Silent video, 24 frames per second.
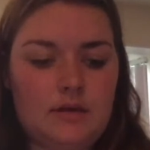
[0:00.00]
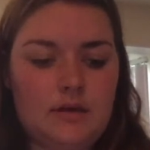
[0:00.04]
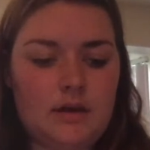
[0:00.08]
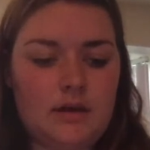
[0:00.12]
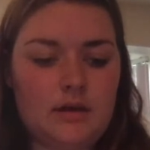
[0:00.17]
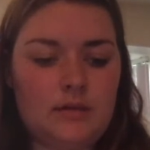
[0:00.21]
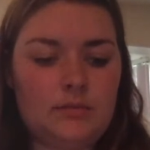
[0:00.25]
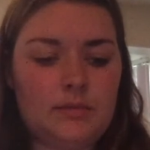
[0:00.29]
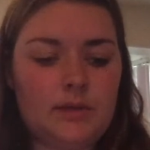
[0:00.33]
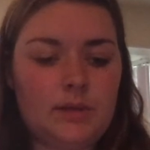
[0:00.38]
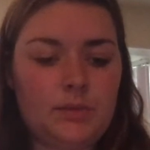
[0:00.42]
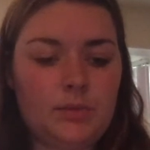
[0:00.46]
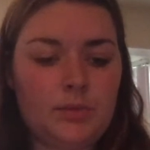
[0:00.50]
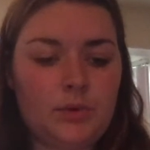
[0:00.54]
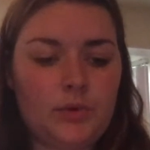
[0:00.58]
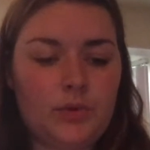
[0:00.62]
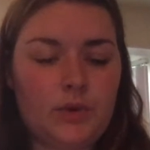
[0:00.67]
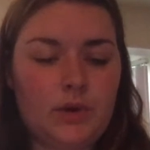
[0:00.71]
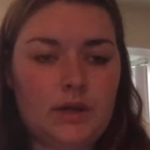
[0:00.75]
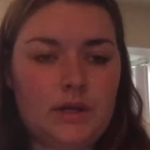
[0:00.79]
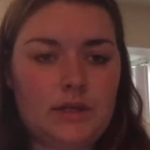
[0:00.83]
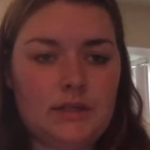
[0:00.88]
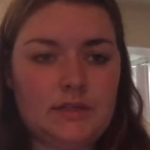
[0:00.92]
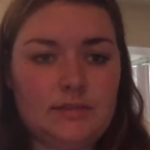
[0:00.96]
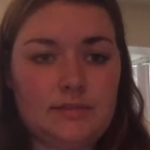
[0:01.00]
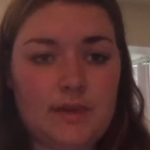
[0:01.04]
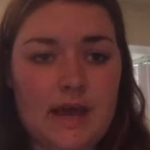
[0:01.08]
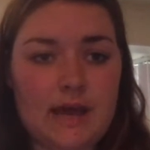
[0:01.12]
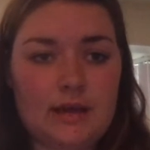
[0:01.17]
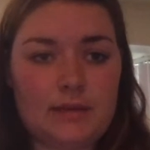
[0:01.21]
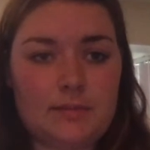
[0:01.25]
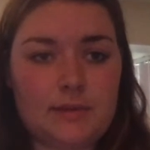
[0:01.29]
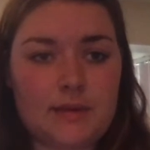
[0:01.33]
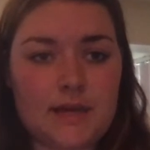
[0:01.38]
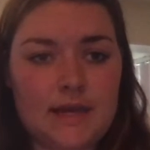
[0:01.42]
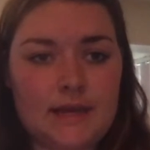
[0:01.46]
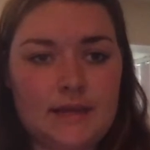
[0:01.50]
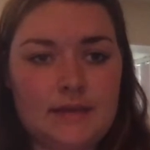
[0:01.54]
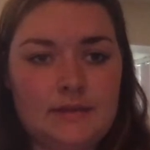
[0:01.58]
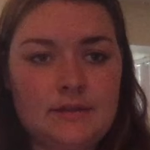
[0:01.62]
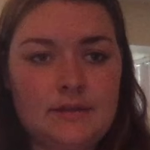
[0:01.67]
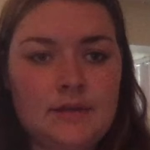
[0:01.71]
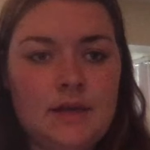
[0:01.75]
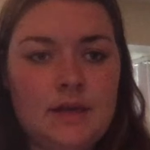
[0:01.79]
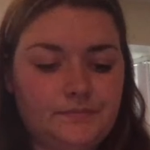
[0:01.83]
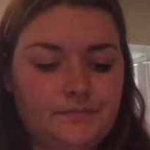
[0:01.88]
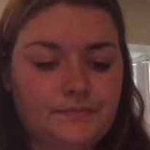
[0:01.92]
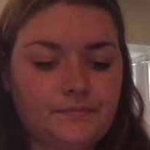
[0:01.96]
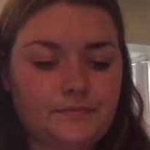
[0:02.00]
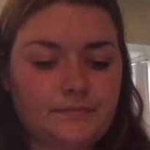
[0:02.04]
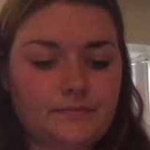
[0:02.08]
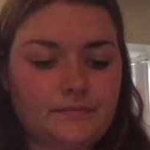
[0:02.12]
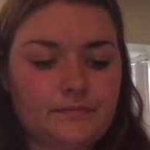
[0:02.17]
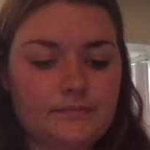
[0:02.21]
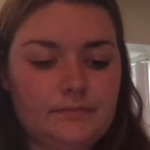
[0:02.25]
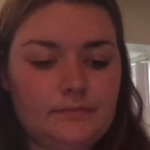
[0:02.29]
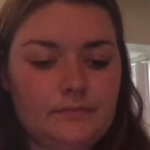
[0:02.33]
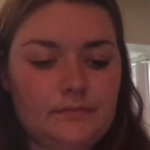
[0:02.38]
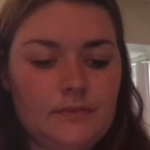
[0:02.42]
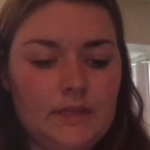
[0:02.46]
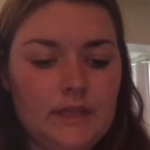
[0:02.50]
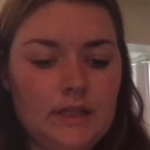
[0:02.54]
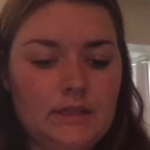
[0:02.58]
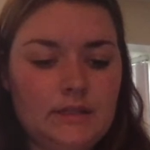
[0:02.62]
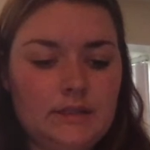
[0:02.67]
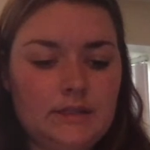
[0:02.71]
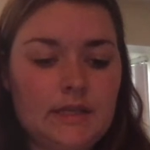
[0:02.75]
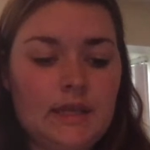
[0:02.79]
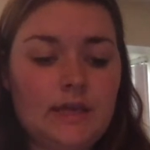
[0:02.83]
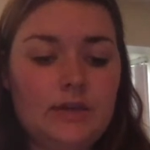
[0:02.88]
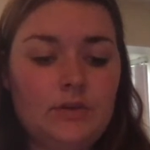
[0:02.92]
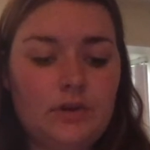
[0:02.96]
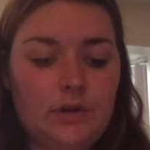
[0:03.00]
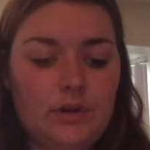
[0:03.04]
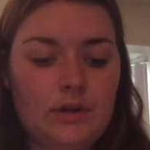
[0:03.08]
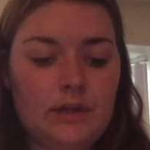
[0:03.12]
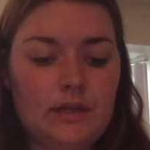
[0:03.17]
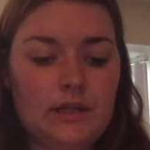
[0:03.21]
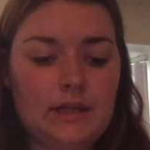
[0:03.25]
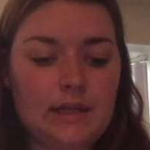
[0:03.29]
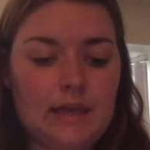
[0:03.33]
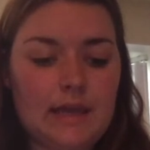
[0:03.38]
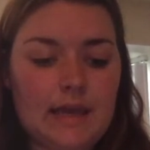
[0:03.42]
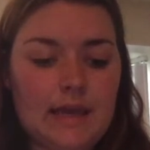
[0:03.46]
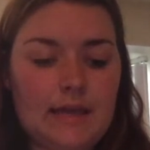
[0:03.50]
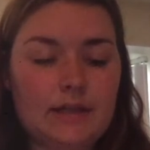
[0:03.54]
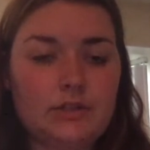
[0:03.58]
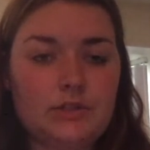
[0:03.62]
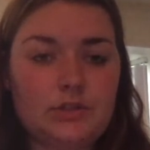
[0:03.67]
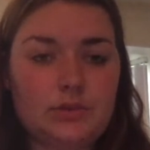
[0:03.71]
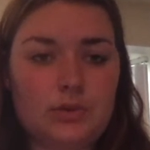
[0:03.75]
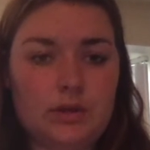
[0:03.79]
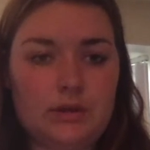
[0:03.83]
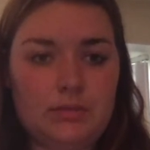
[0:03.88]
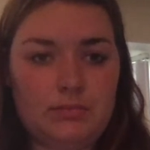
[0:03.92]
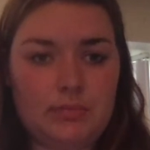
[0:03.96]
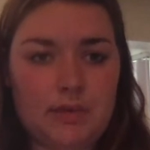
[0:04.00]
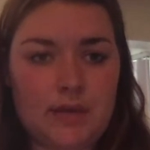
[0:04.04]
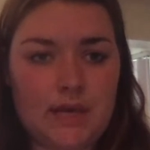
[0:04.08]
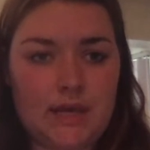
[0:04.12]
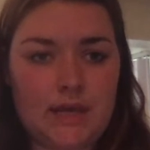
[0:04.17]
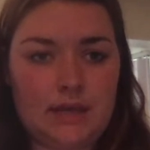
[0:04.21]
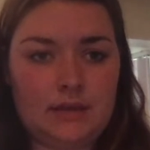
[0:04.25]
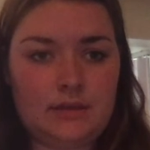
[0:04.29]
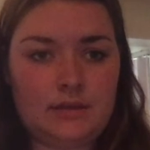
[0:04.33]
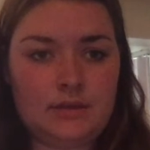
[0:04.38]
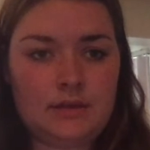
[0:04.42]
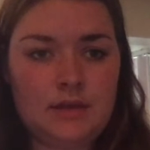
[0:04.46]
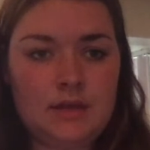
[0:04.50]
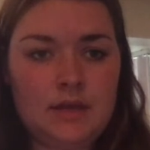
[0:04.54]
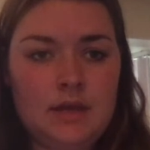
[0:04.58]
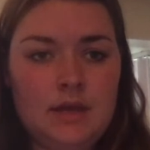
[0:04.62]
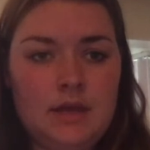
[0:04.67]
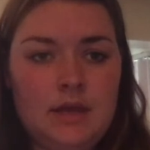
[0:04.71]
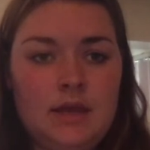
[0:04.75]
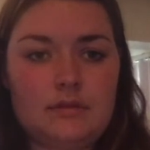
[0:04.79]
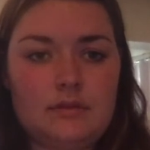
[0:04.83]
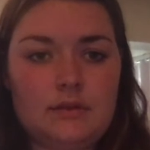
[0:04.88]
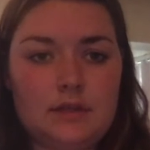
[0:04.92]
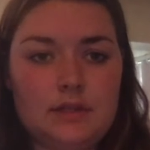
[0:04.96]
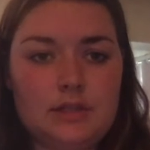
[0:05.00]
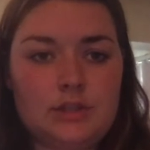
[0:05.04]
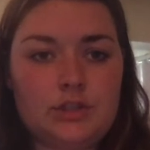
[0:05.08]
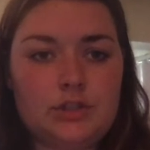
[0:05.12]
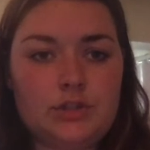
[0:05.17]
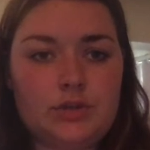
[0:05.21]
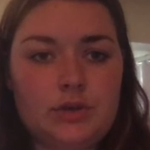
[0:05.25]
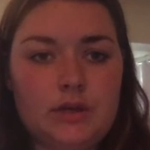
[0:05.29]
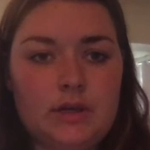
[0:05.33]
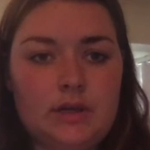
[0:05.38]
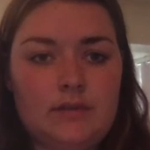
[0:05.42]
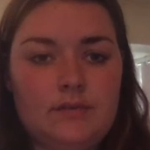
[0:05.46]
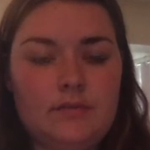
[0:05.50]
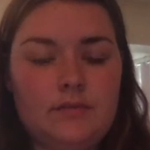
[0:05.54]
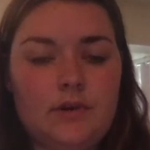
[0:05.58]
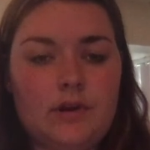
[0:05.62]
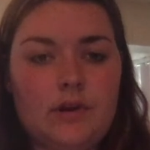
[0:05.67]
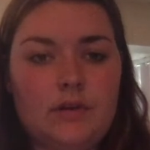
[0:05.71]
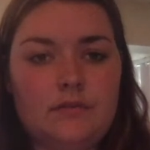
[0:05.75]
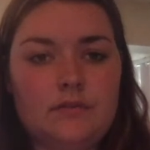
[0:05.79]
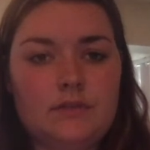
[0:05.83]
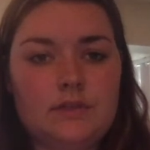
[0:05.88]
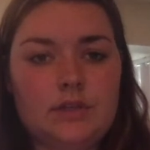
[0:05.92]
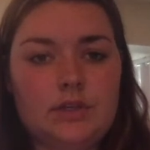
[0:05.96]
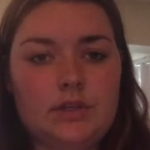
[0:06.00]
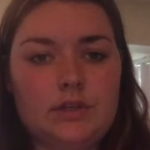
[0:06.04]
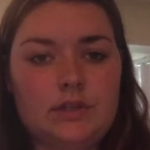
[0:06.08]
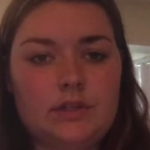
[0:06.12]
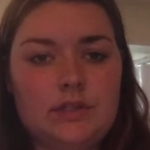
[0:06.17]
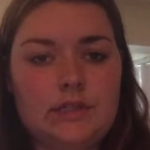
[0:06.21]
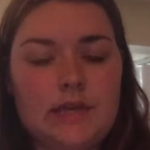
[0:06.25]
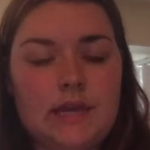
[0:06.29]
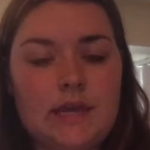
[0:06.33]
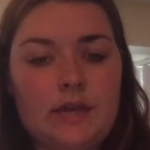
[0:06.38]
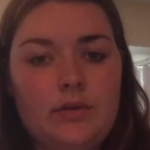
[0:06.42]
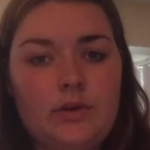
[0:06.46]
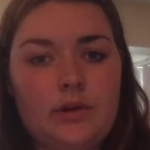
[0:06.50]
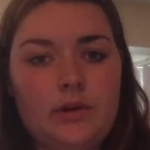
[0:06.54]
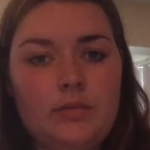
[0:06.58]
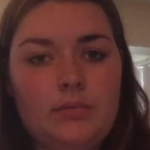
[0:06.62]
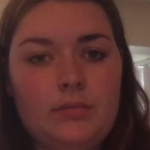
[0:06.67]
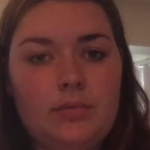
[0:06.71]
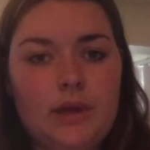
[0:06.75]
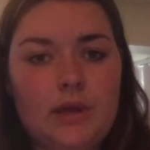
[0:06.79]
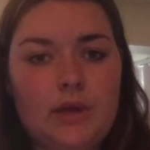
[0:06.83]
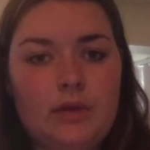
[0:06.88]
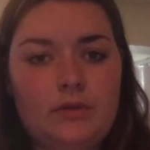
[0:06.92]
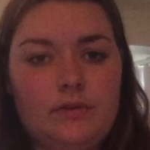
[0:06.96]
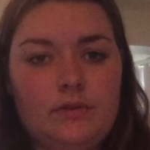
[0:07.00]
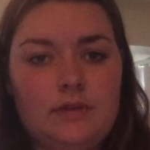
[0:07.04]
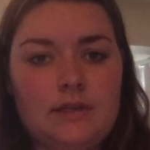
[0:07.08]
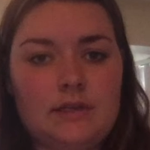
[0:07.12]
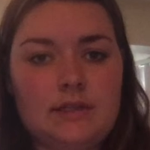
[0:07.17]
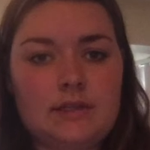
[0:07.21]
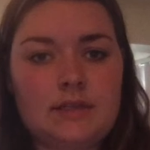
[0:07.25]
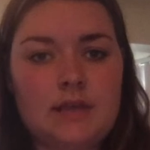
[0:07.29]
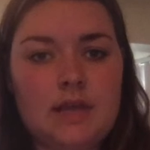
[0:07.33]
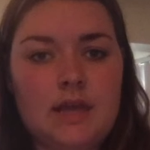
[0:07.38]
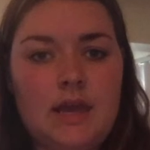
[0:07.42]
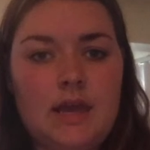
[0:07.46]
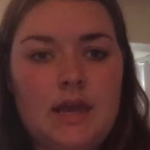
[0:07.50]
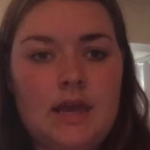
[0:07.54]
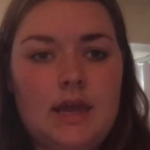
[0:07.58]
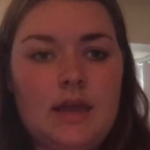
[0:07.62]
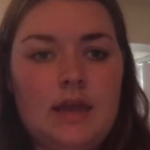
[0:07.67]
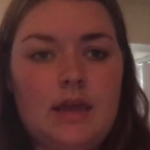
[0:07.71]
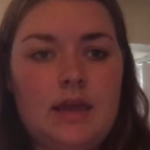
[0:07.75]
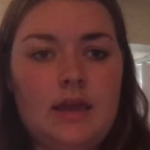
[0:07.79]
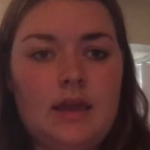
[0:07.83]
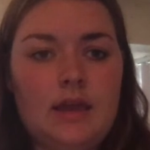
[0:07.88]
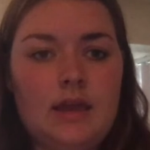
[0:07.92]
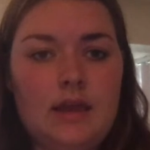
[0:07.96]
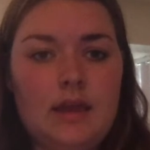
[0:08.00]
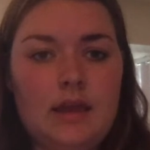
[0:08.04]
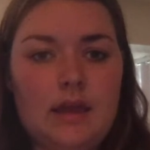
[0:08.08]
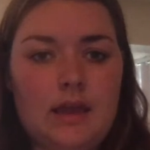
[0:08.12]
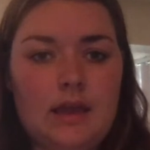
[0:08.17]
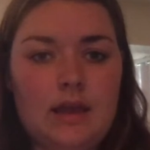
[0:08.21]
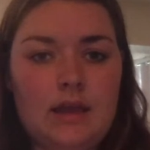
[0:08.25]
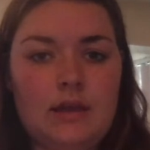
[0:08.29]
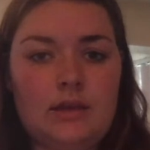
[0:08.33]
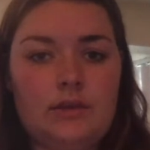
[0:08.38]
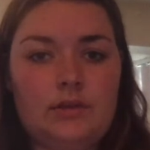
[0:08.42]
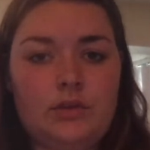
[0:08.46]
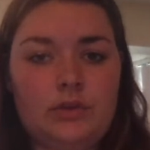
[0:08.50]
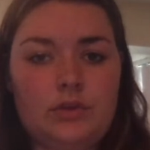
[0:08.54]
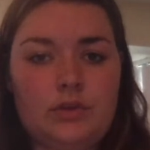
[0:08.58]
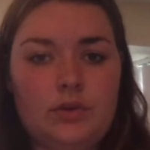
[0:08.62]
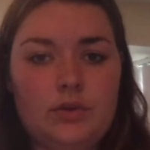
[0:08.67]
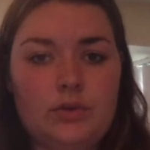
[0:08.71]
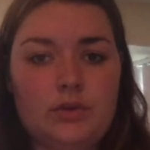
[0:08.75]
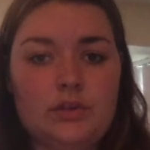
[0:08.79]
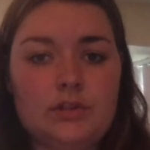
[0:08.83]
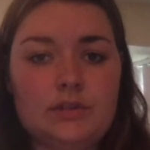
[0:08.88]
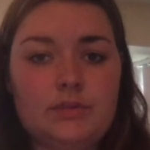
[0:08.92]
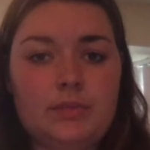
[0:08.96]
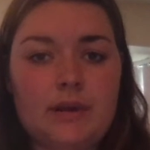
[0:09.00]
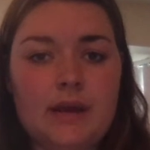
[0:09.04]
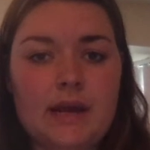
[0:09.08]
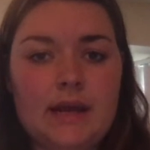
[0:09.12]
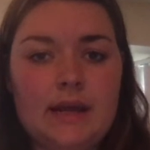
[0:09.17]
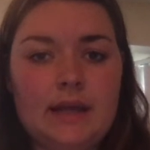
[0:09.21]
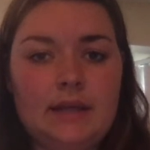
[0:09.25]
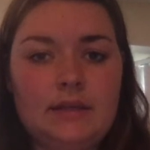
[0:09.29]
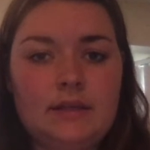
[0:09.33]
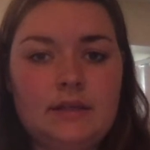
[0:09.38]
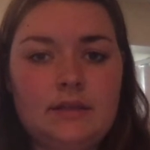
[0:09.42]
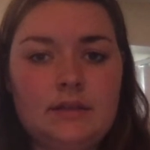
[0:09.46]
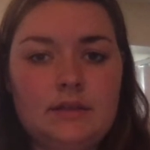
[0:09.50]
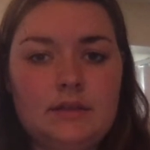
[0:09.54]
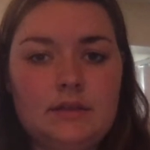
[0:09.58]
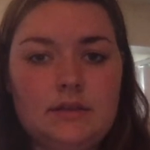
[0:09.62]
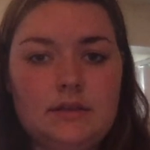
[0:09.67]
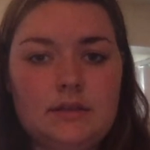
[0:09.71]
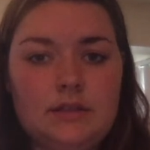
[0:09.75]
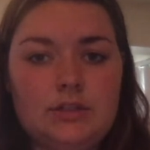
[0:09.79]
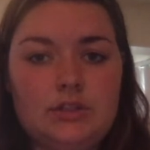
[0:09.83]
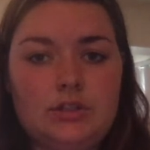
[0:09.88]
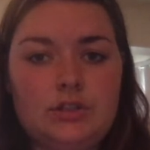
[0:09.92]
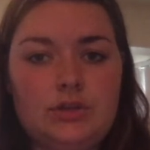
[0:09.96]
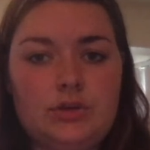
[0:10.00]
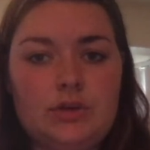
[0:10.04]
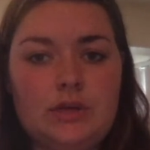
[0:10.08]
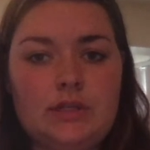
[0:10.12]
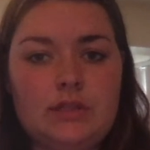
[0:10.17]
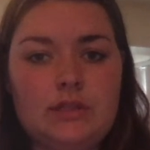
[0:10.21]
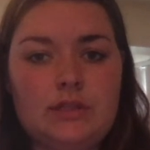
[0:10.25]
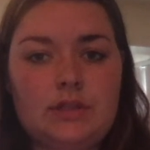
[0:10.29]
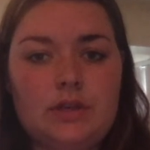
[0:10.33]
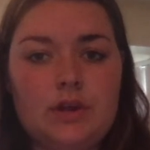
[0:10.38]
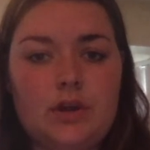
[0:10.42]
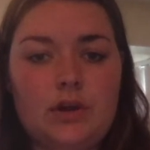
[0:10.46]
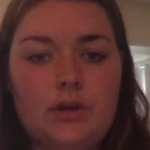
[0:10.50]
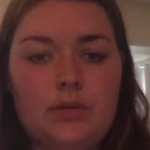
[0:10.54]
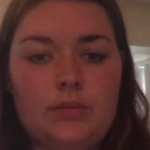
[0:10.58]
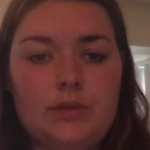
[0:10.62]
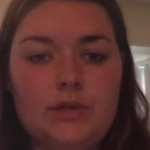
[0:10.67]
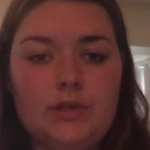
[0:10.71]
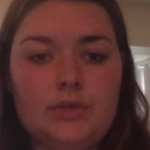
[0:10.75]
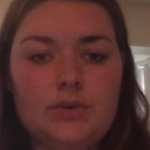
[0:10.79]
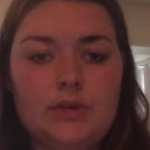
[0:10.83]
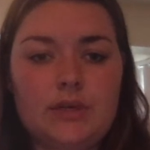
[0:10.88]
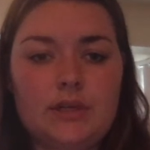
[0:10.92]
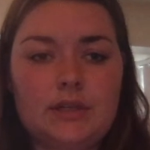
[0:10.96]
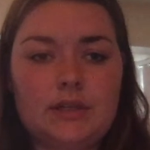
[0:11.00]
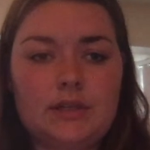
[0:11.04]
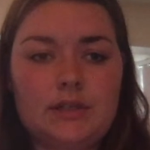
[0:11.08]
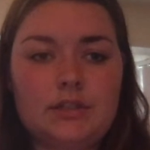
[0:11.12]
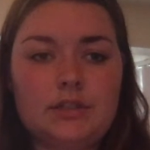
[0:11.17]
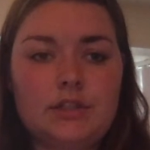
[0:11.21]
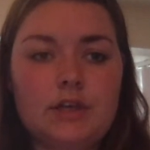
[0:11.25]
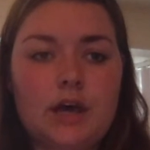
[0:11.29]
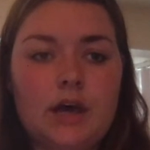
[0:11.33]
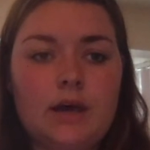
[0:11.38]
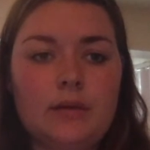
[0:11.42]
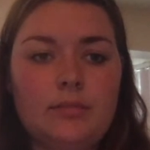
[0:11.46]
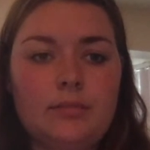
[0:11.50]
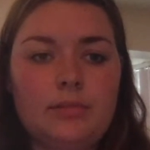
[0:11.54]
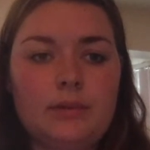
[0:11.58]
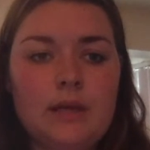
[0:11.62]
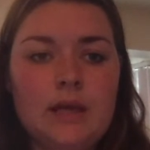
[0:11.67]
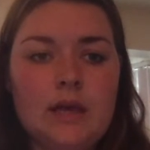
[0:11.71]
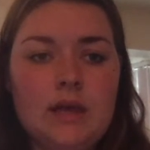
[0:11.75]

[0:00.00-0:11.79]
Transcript: Number one is back pain. Sacroiliac joint pain. This joint involves your sacrum, pelvis, and lower spine. These joints are between the top